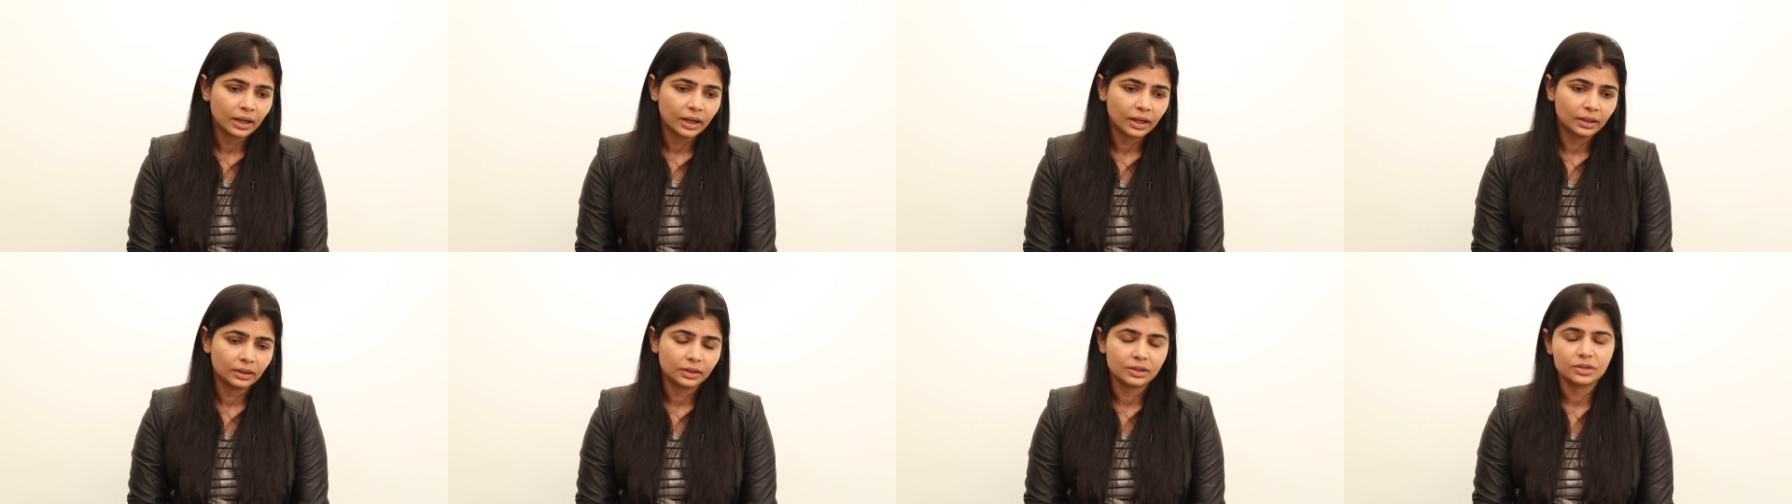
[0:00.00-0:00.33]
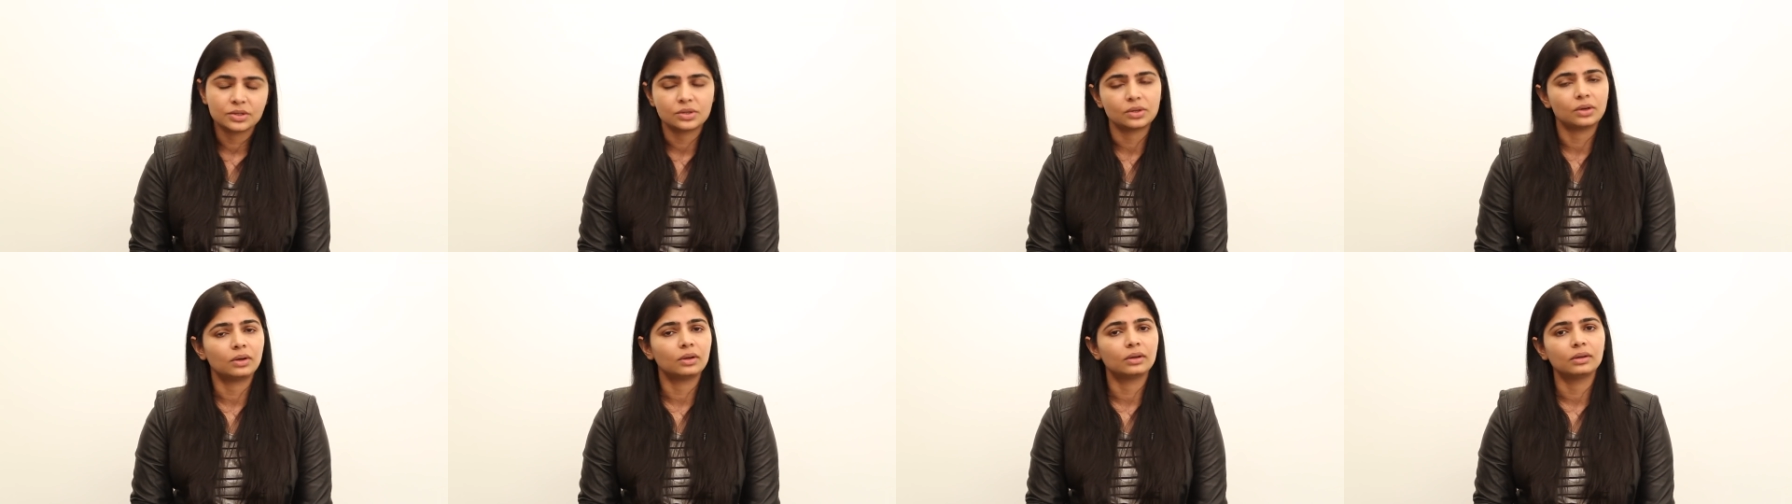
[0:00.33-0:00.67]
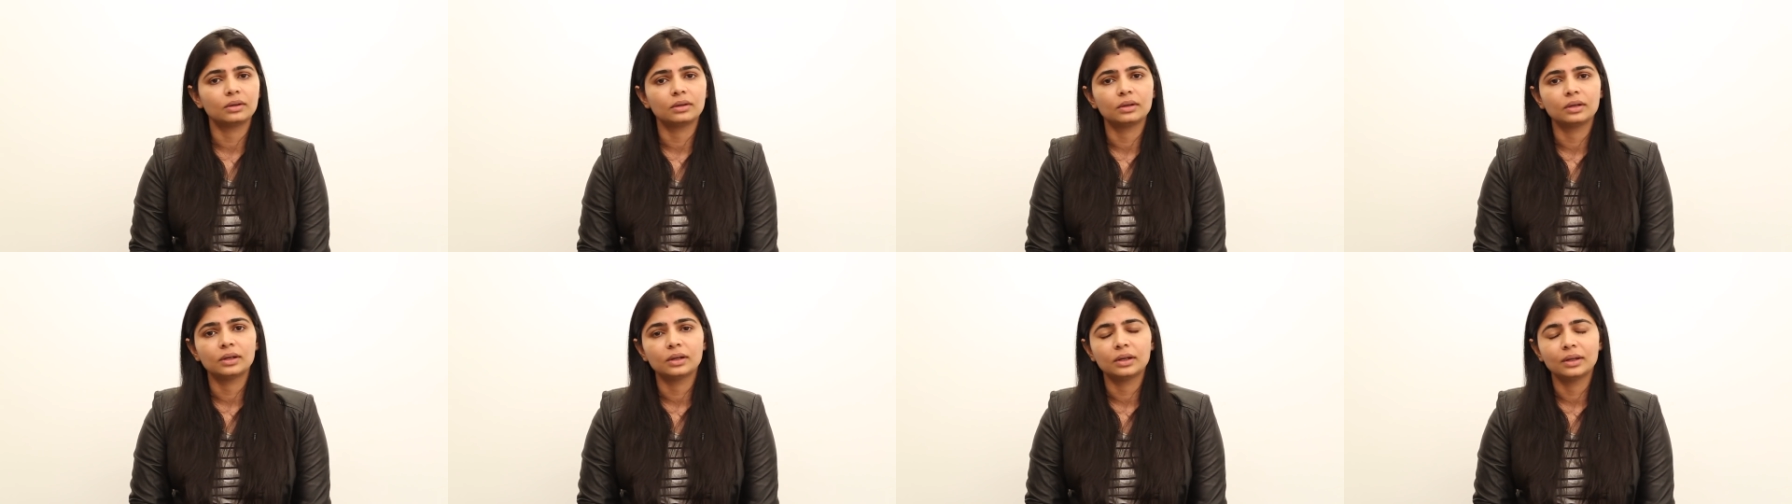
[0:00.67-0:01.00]
and it is
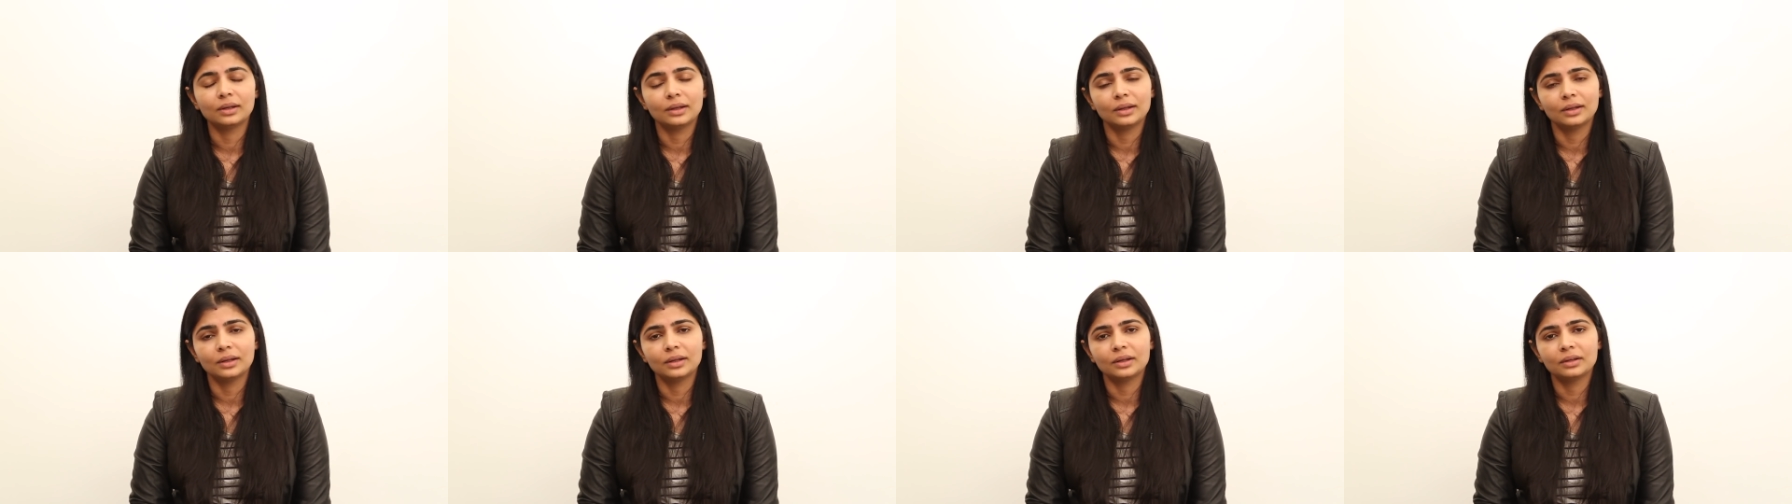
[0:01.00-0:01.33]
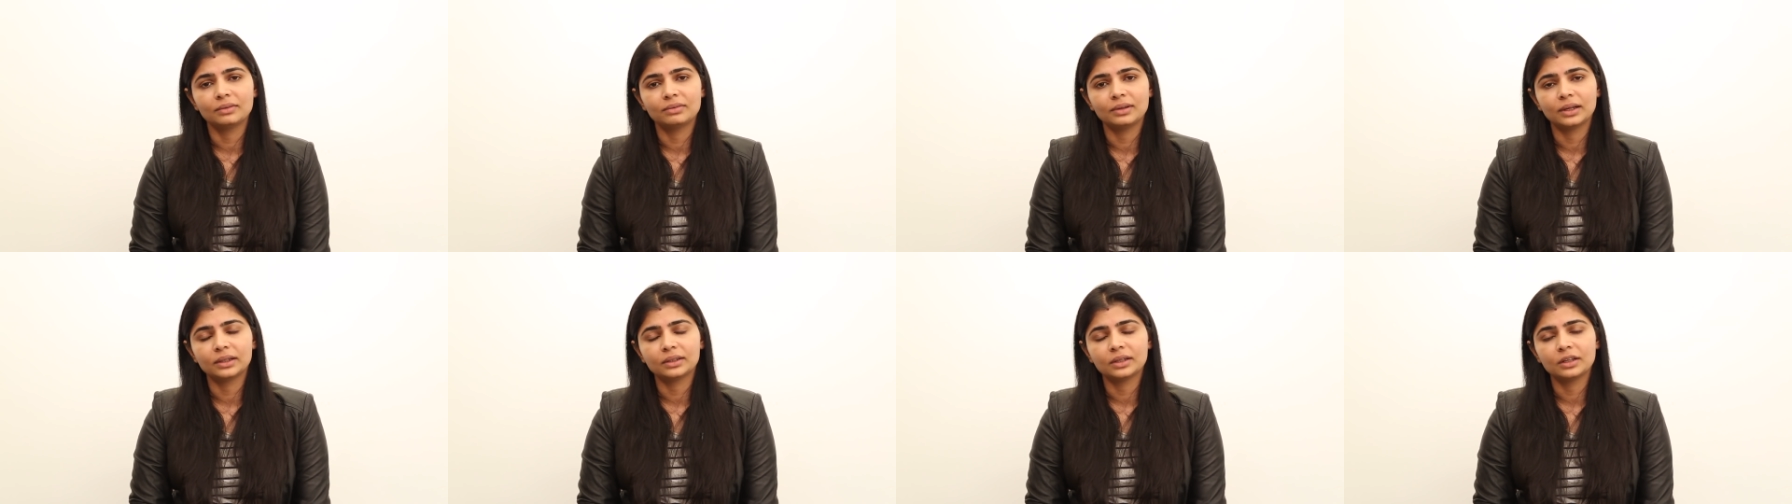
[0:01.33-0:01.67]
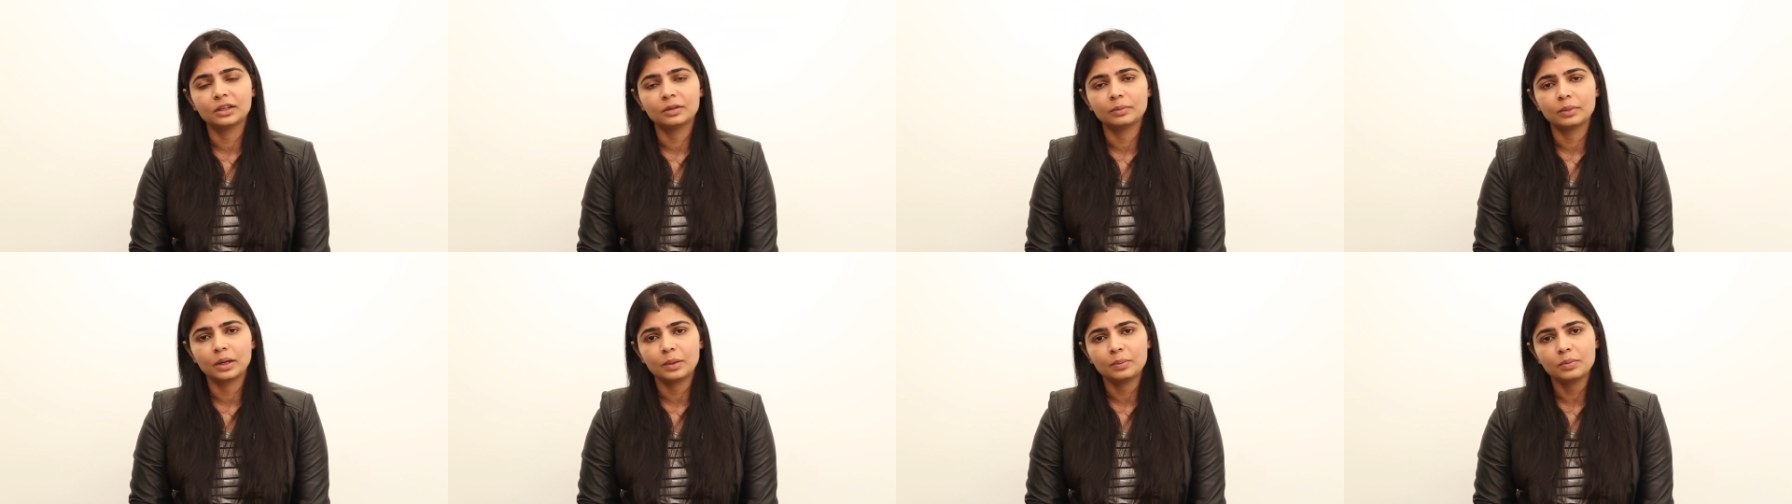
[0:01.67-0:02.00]
all uh,
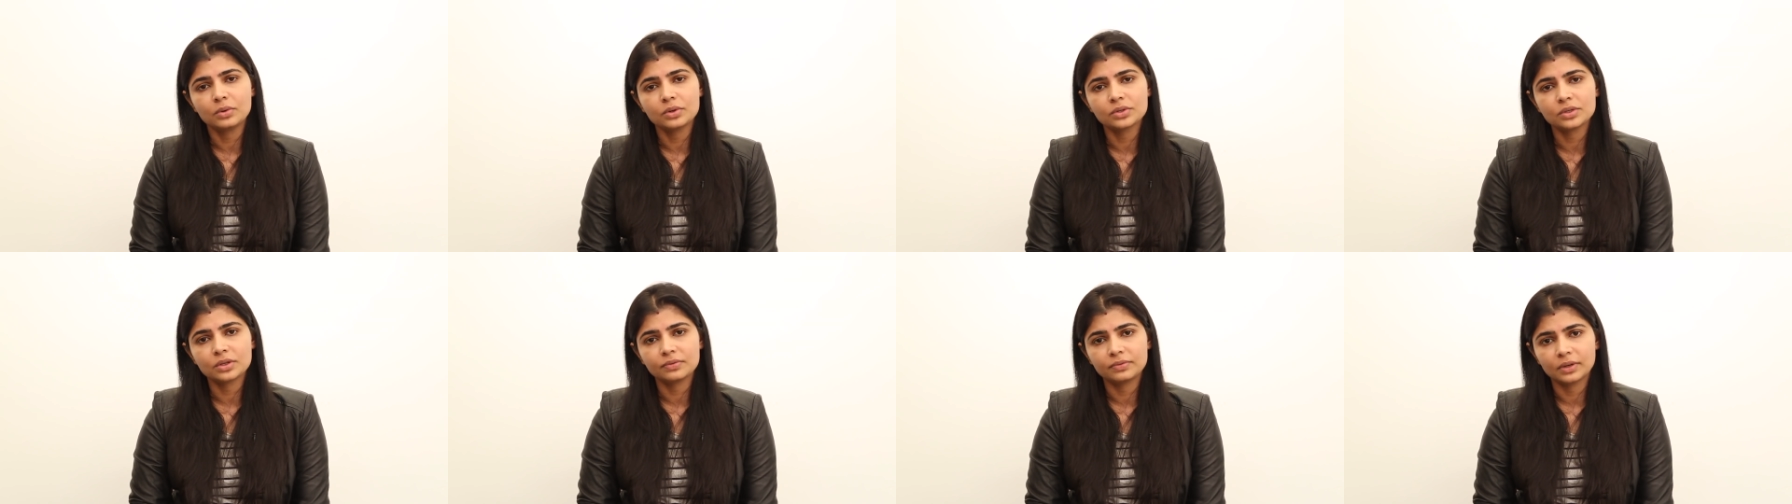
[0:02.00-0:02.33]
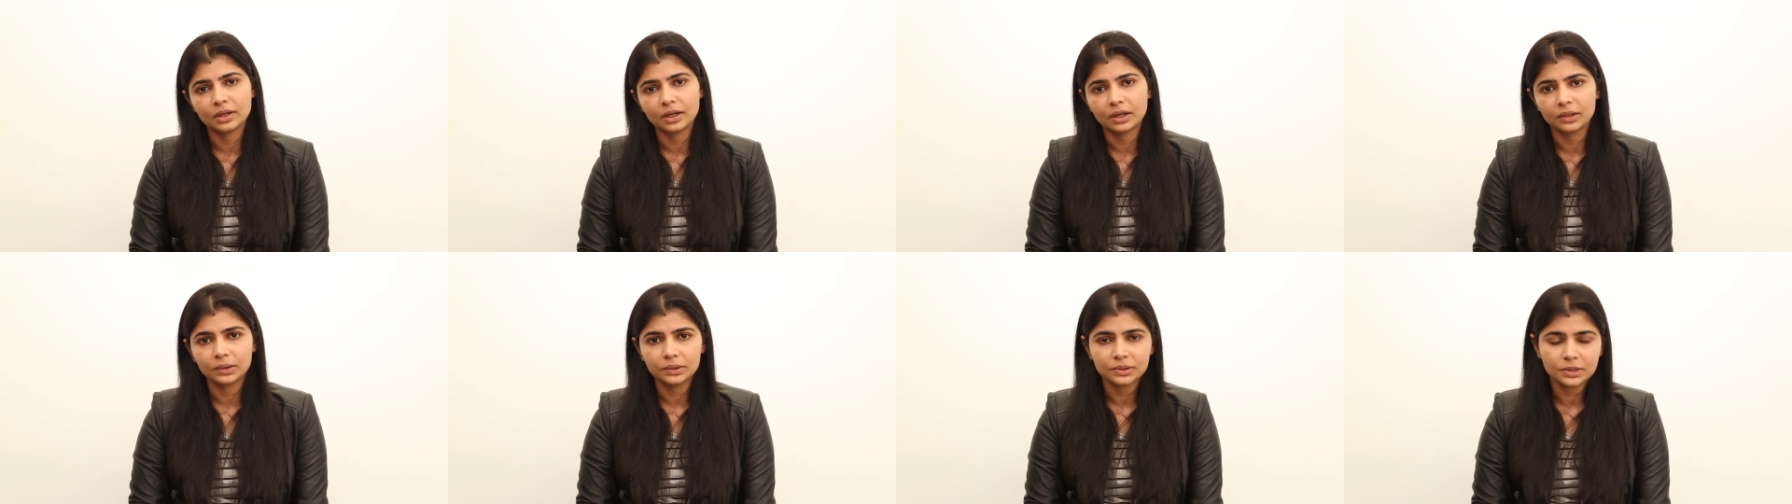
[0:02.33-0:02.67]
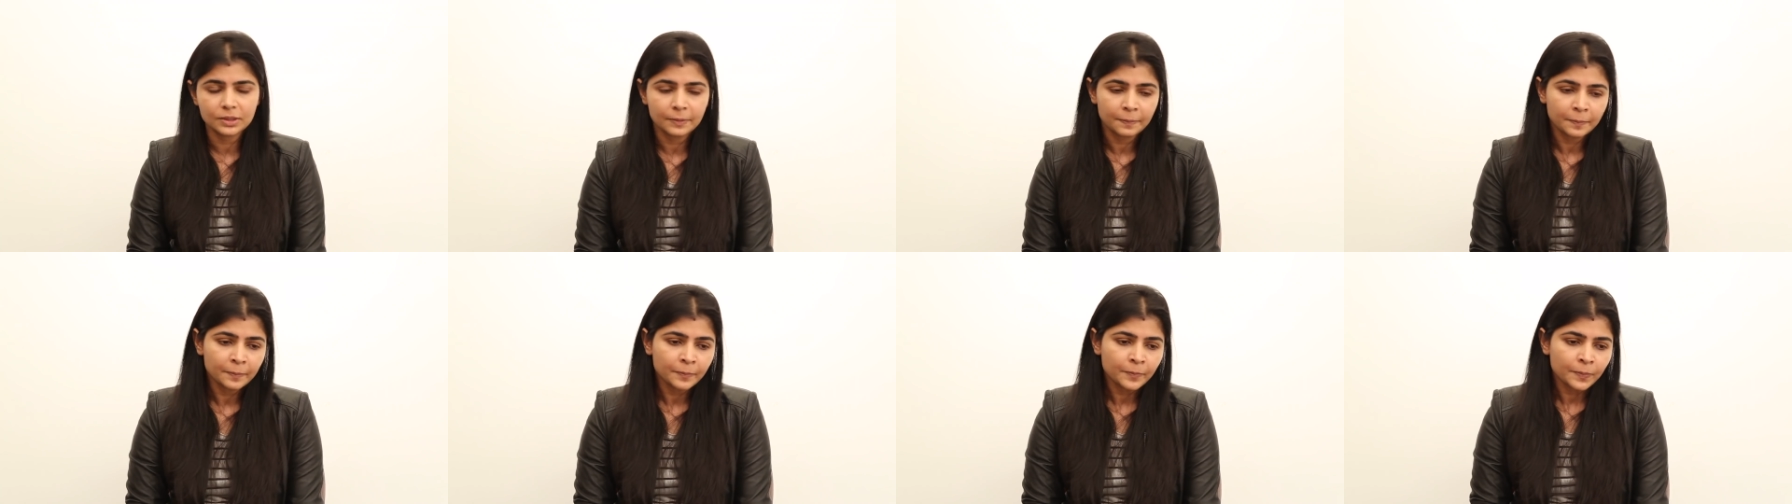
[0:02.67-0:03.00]
reflected in my books of
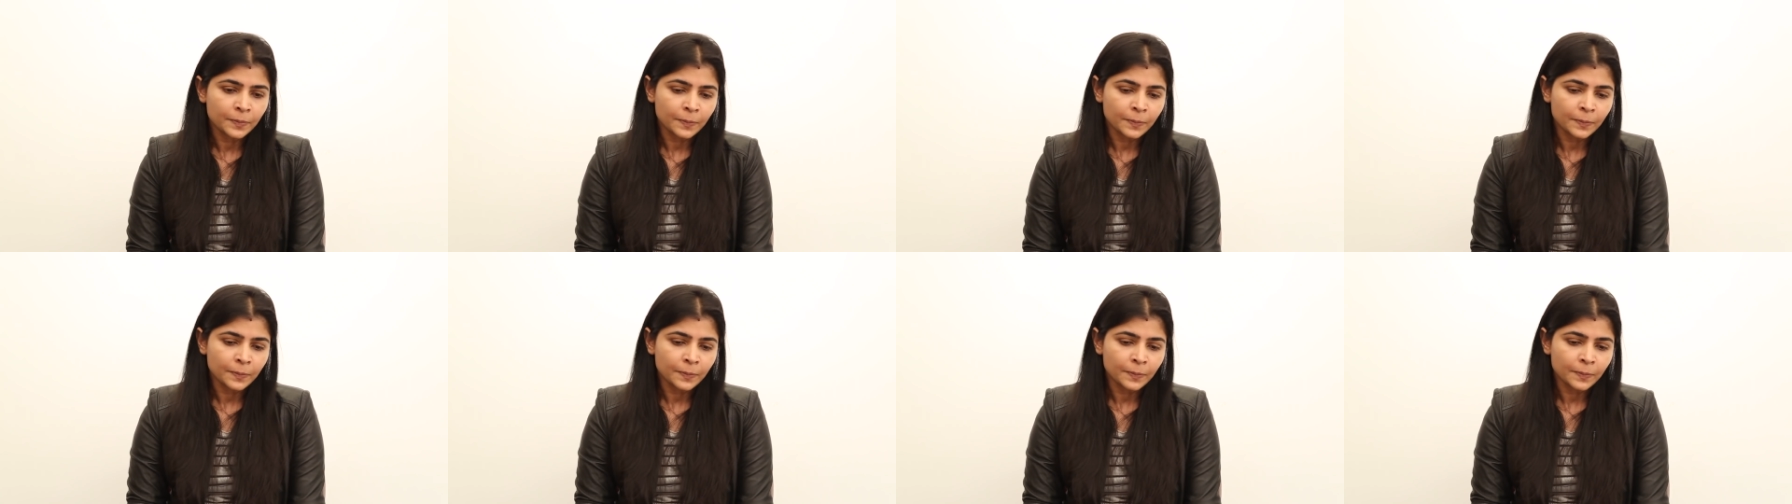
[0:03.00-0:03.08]
accounts.